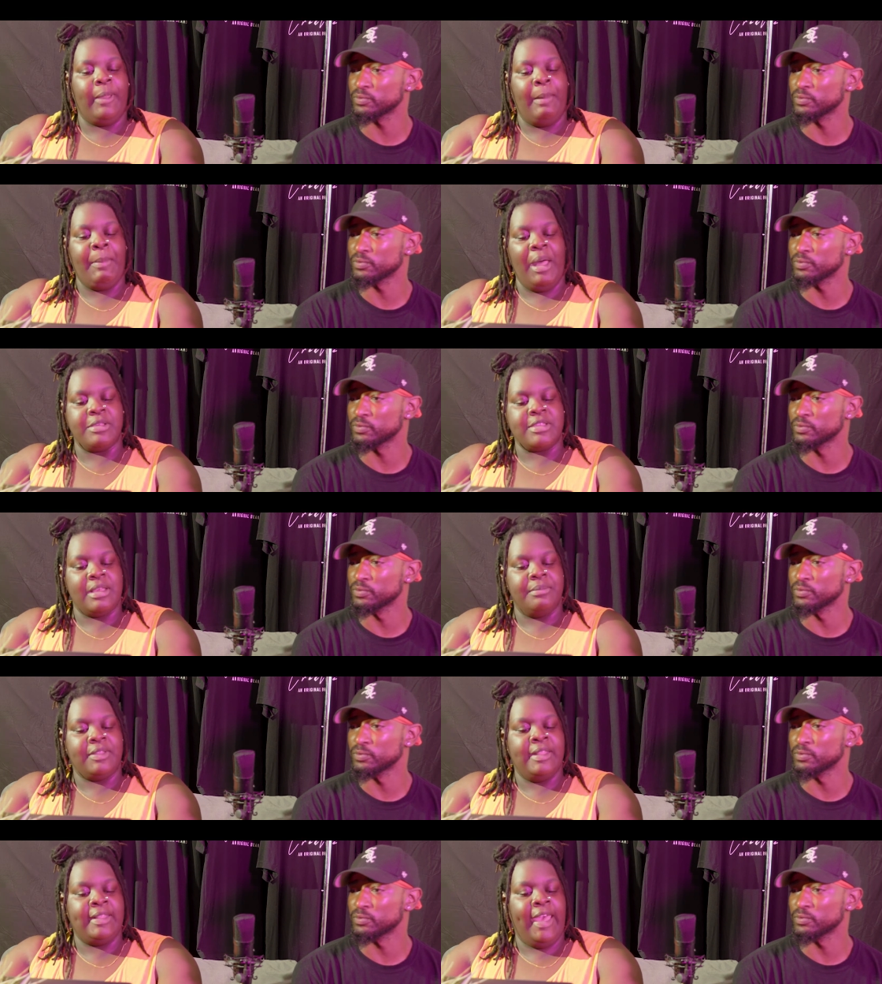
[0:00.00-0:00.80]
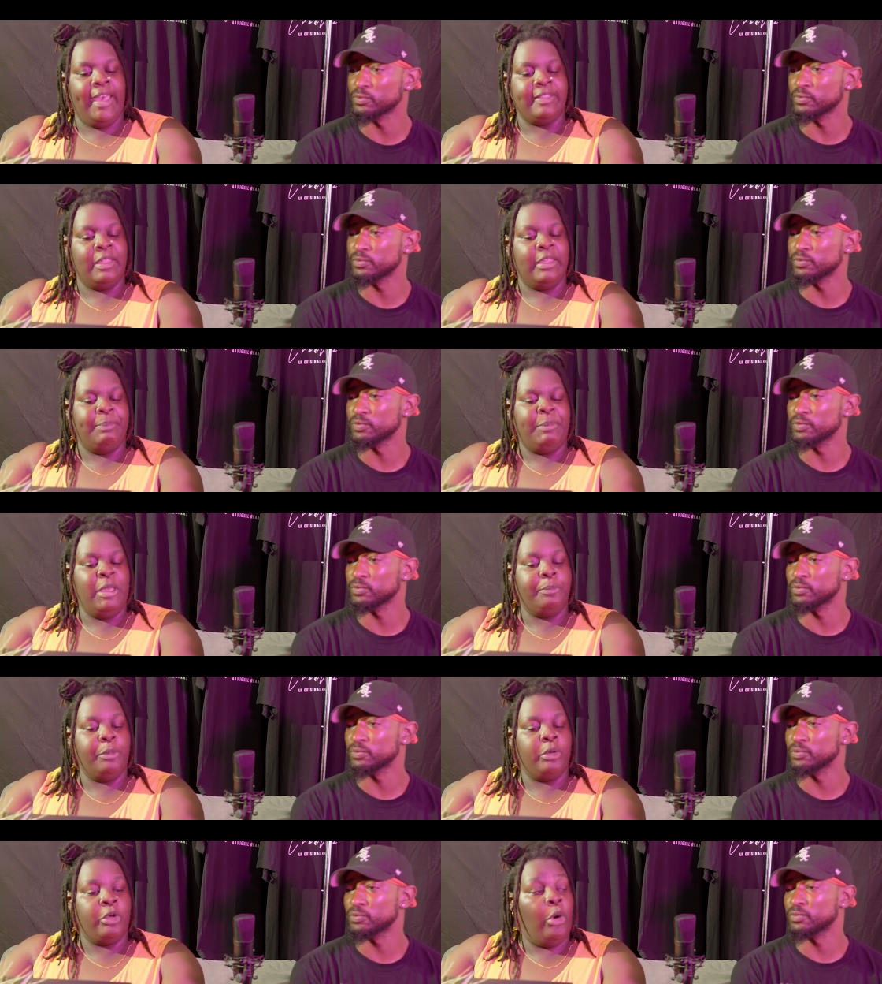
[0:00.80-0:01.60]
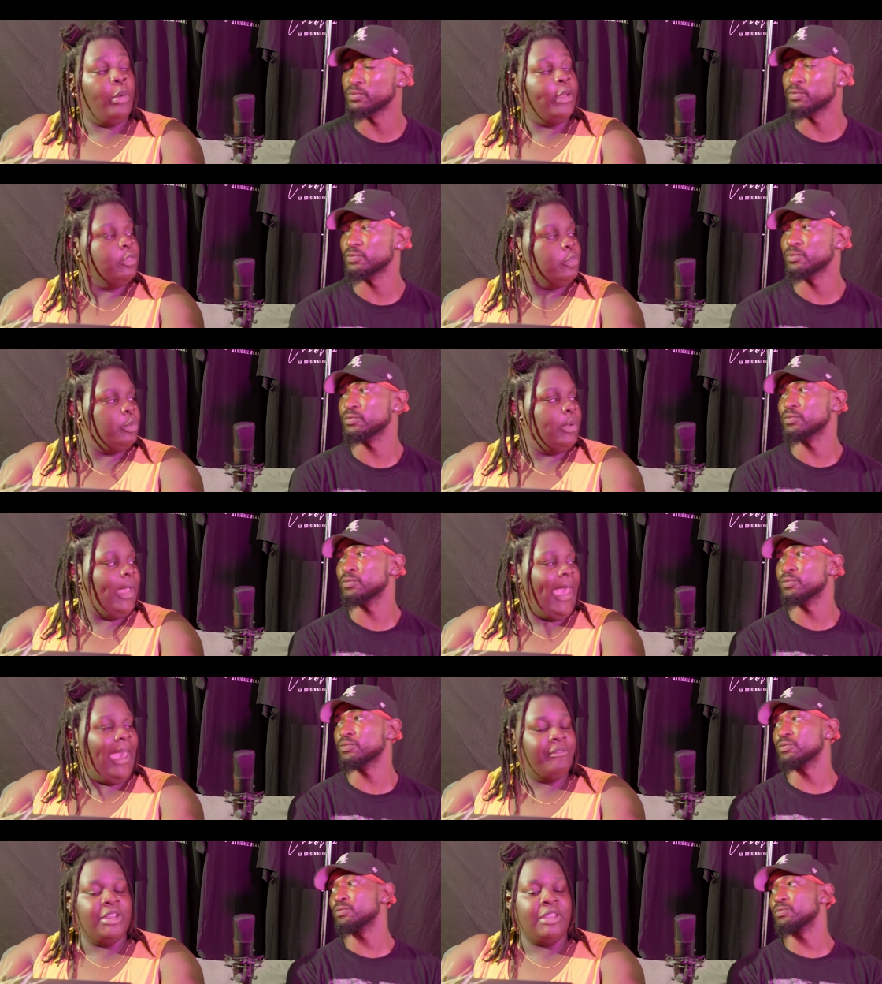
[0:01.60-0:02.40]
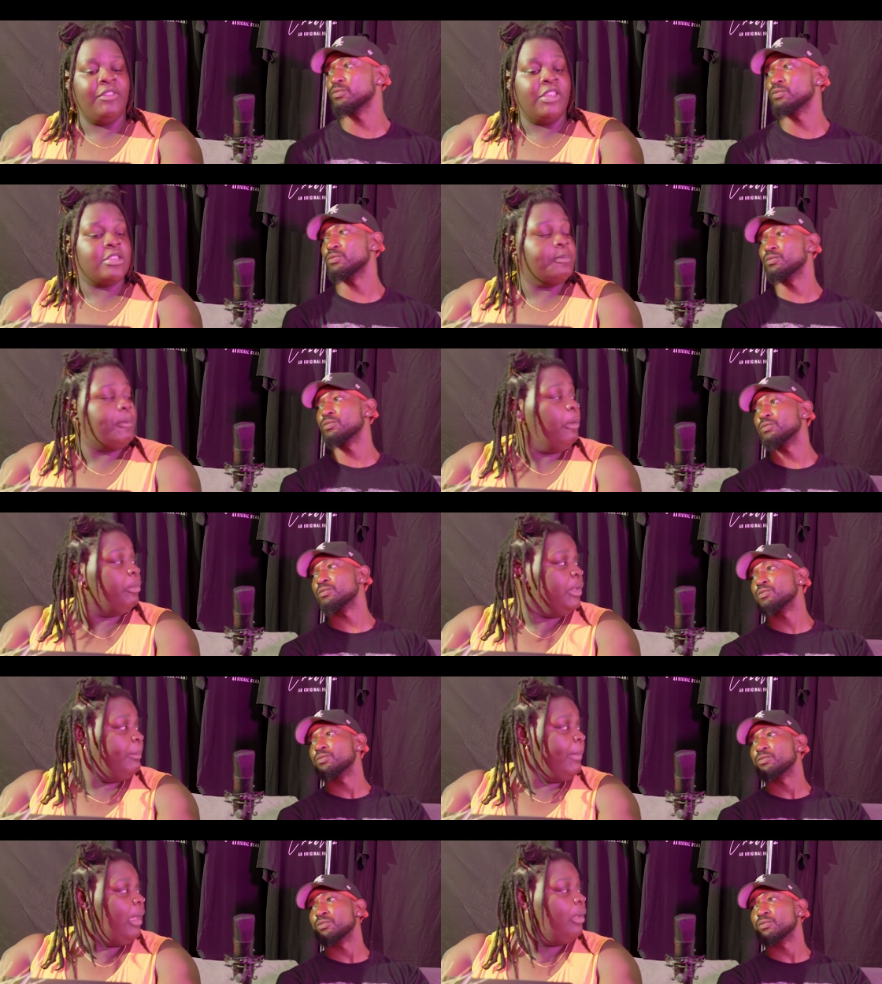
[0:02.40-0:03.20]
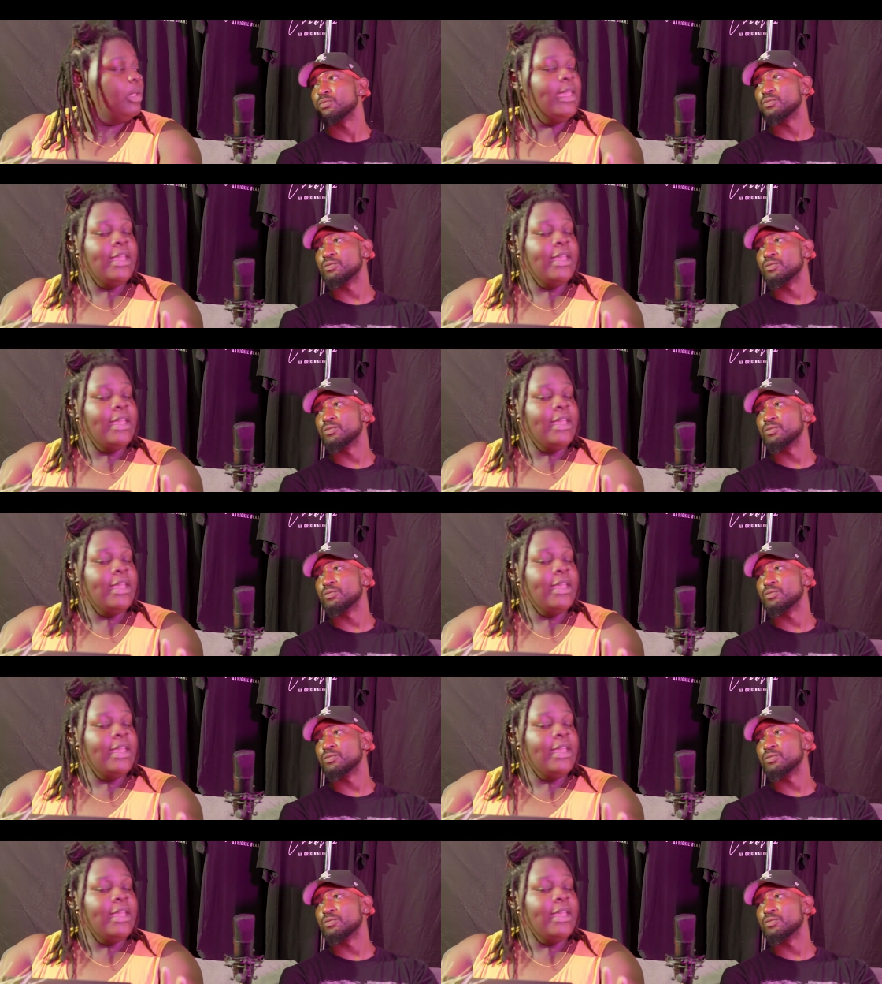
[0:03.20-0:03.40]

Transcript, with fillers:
Speaker 1: about something that the people going through or haven't even spoken about